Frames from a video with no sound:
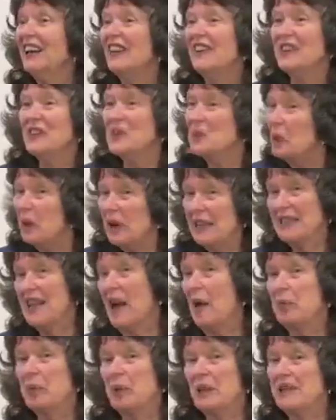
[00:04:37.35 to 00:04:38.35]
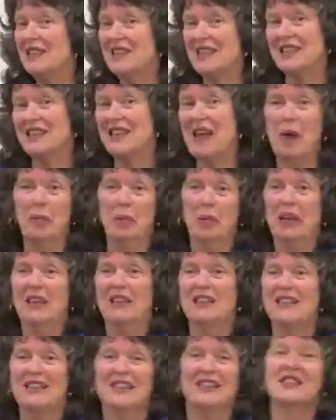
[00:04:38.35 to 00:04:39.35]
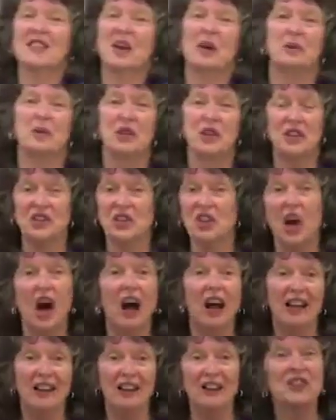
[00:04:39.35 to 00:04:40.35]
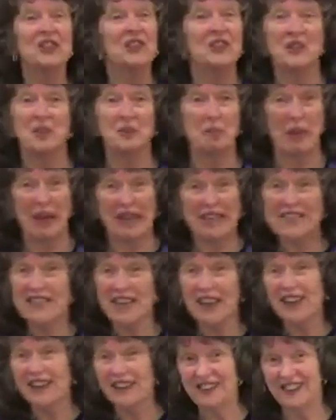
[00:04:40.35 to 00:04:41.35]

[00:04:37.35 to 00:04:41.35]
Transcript: This always happens. It's happened since I was a child debater.